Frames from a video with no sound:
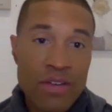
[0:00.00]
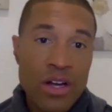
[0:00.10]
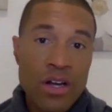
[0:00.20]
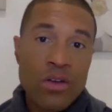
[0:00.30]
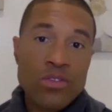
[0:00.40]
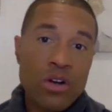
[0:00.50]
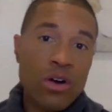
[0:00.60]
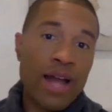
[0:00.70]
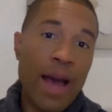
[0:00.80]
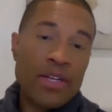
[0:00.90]
Those are called
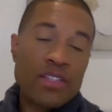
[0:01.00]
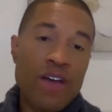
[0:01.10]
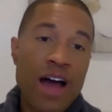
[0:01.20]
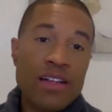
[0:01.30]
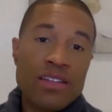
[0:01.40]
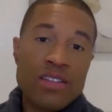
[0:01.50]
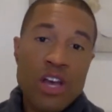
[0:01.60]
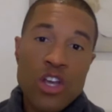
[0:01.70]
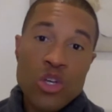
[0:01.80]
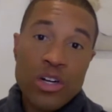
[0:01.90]
happiness valleys.
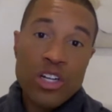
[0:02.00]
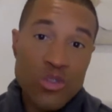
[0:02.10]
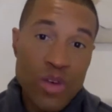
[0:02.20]
You want to do